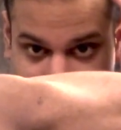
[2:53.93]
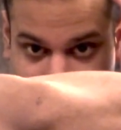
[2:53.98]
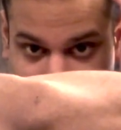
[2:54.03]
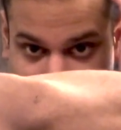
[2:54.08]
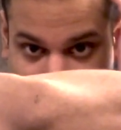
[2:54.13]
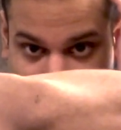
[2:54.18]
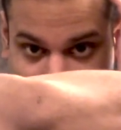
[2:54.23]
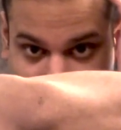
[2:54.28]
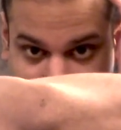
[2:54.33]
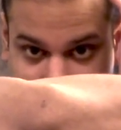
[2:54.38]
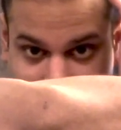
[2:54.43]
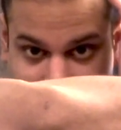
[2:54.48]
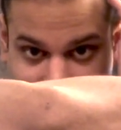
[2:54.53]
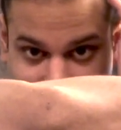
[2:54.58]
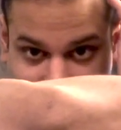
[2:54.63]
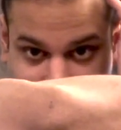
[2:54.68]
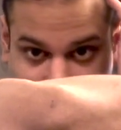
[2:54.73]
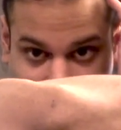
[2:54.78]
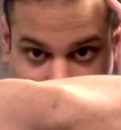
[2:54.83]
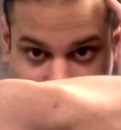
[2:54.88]
but you also get a
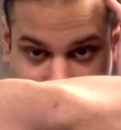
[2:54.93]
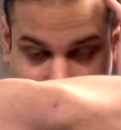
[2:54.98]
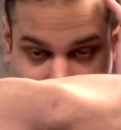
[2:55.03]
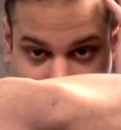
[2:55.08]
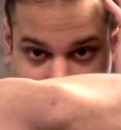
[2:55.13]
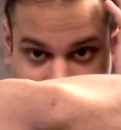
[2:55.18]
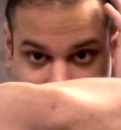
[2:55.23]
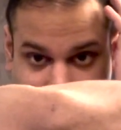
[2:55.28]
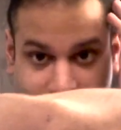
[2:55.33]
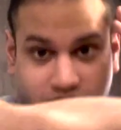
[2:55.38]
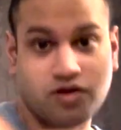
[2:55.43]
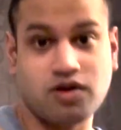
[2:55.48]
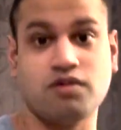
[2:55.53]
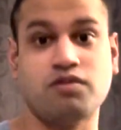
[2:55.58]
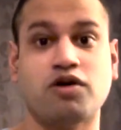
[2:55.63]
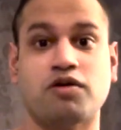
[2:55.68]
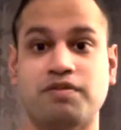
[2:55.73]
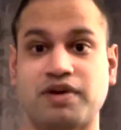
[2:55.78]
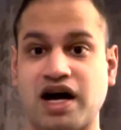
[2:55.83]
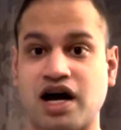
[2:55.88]
solid hook. If you want
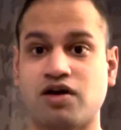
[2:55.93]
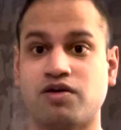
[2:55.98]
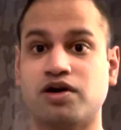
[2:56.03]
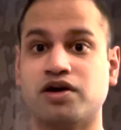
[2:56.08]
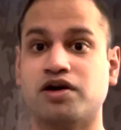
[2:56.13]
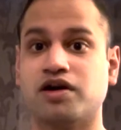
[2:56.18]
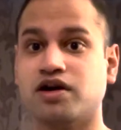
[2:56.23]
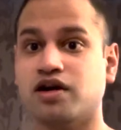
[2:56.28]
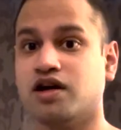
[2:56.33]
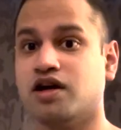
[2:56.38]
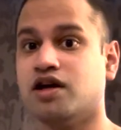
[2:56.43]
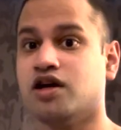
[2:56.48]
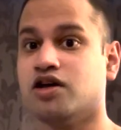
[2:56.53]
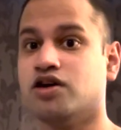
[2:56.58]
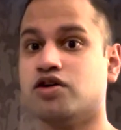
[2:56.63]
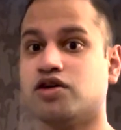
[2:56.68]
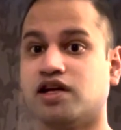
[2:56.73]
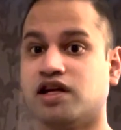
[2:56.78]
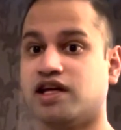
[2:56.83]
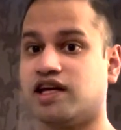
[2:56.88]
more power,
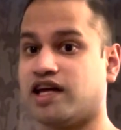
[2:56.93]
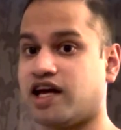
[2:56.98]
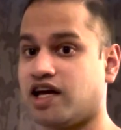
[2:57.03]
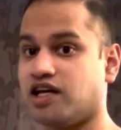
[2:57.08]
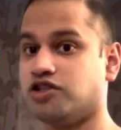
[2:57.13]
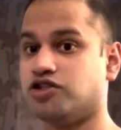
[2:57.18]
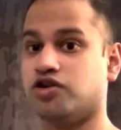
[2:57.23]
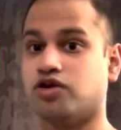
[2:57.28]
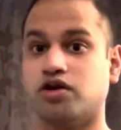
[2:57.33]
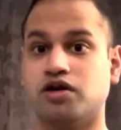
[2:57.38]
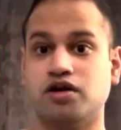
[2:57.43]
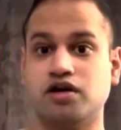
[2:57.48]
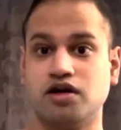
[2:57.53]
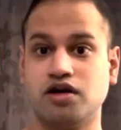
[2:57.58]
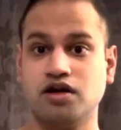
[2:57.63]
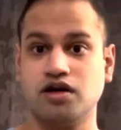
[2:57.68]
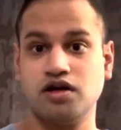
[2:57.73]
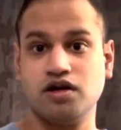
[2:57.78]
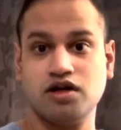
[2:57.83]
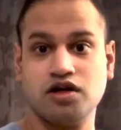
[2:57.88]
you can engage your
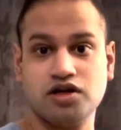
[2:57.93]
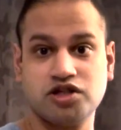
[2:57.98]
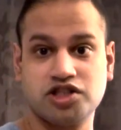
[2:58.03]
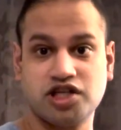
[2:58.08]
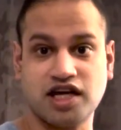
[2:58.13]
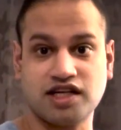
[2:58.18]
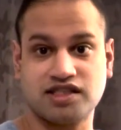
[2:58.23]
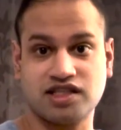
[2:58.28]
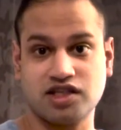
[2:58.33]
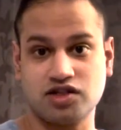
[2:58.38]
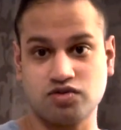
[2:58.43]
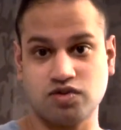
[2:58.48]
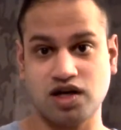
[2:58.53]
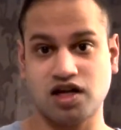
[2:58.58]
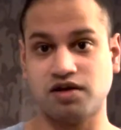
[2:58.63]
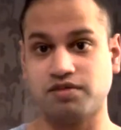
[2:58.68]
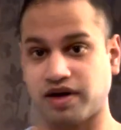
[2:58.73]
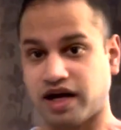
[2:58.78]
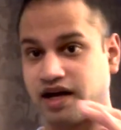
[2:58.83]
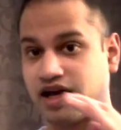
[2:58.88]
chest as
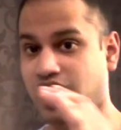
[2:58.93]
well by